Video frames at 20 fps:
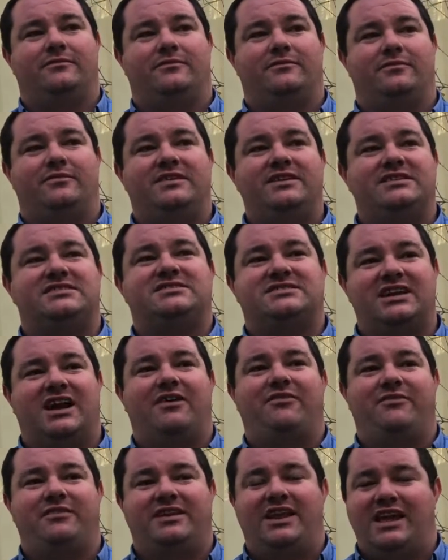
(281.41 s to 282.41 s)
this
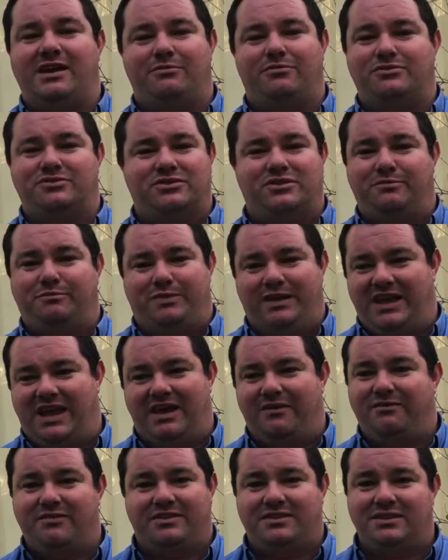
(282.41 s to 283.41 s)
stuff enables you to be
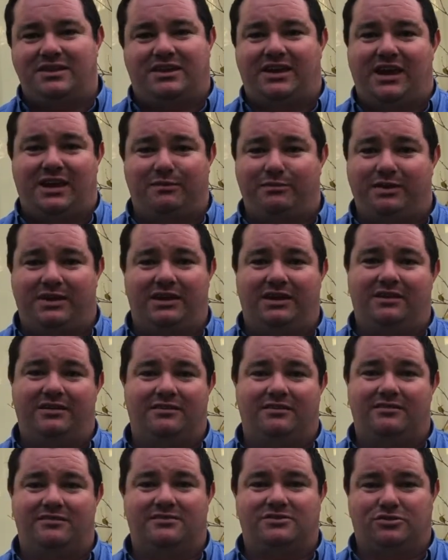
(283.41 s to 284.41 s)
everything you can be.
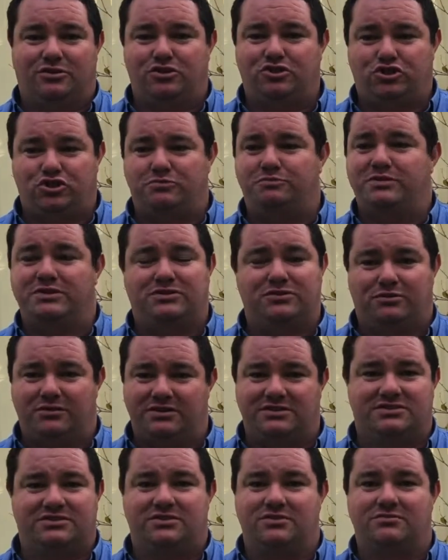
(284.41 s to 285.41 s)
Mm. So it should be taught
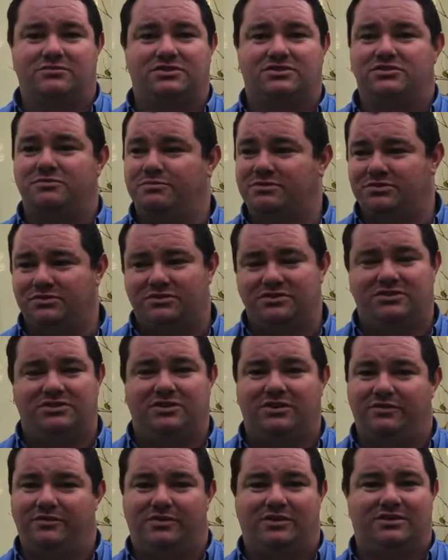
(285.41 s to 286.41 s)
in schools. It should be taught in
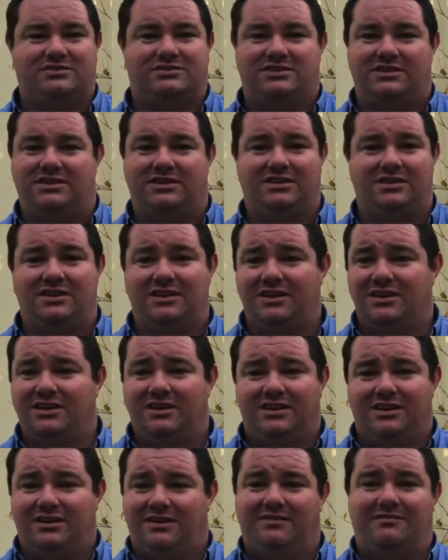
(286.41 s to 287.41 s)
university.
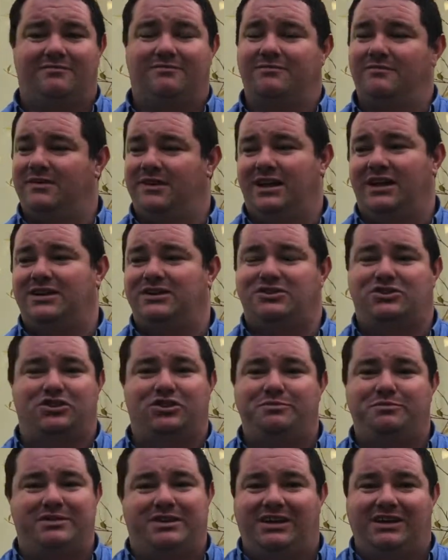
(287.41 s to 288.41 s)
It
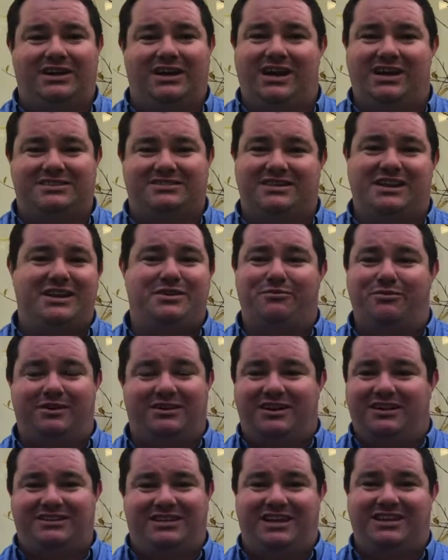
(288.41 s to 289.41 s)
should be a class that
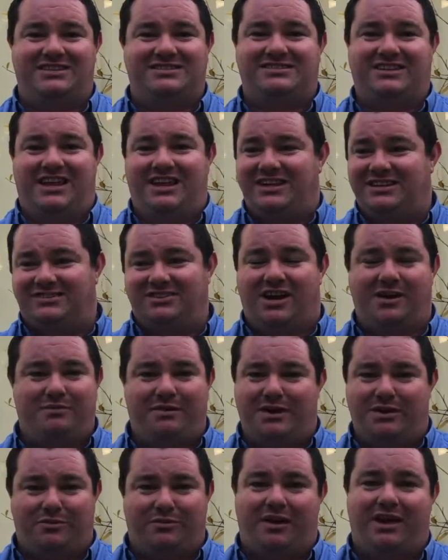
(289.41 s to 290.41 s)
anyone attends anytime,
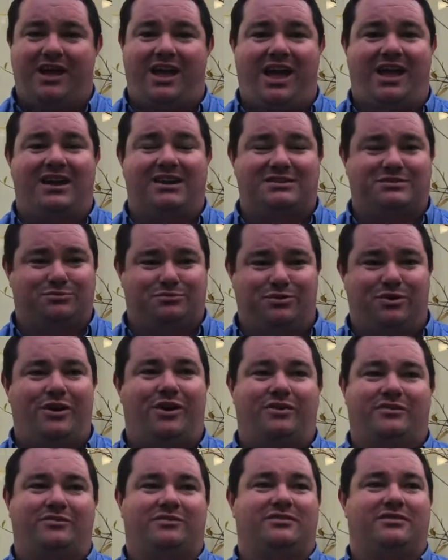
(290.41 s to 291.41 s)
anywhere, and it's
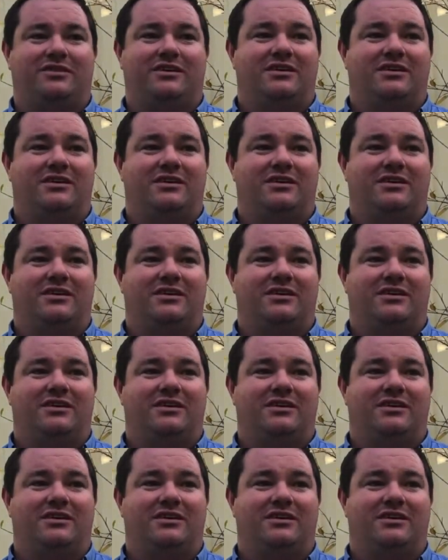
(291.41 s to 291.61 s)
worth